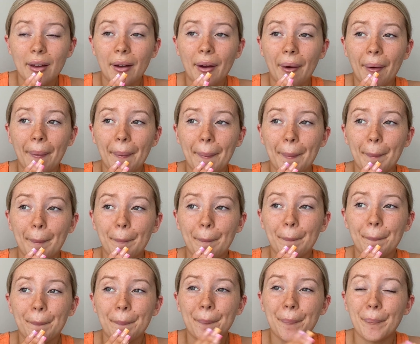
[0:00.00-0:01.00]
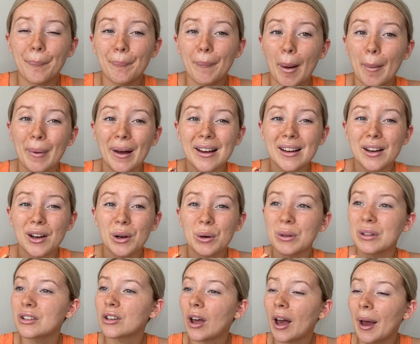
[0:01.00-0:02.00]
Um, my bank
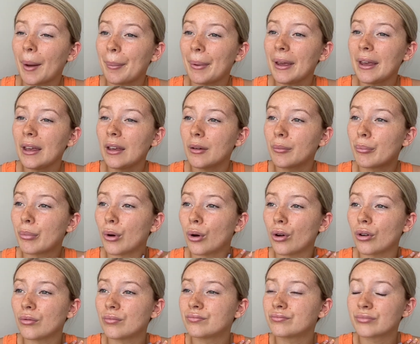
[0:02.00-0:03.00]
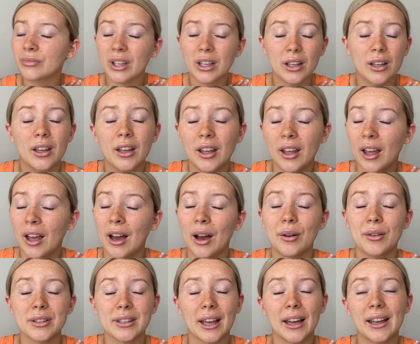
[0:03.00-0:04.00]
wasn't happy, but I
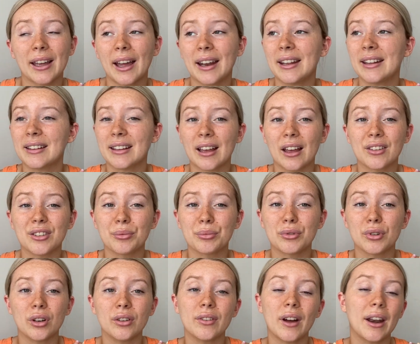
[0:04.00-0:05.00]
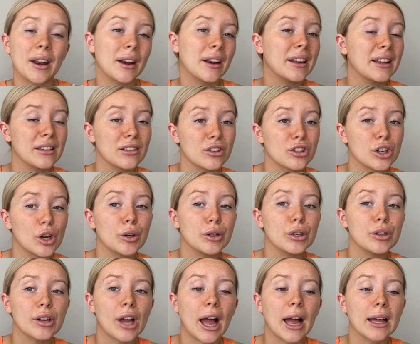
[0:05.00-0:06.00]
was like, I need to get some stuff and I need to show you
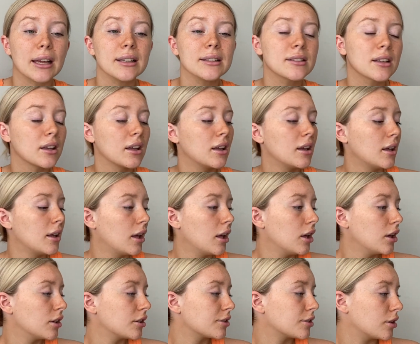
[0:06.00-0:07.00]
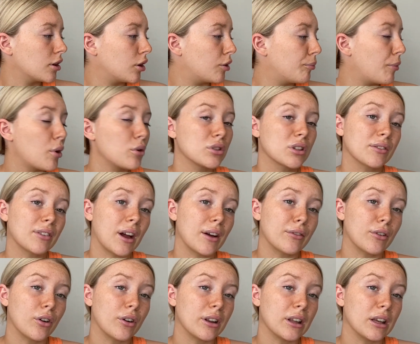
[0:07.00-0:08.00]
guys. So most of it I've
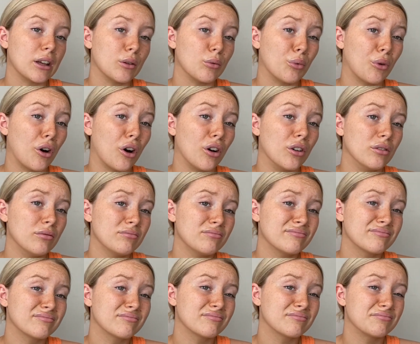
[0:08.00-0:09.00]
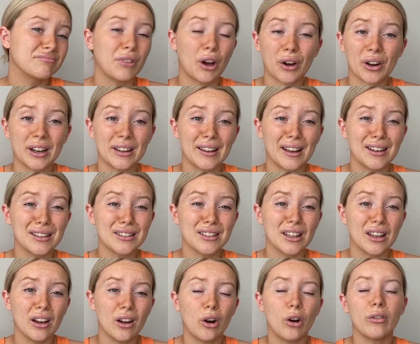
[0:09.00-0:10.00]
already worn, I'm not going to lie to you,
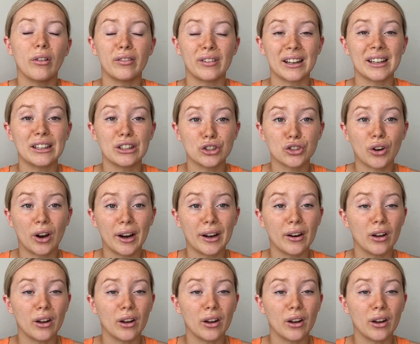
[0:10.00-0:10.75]
or I've at least tried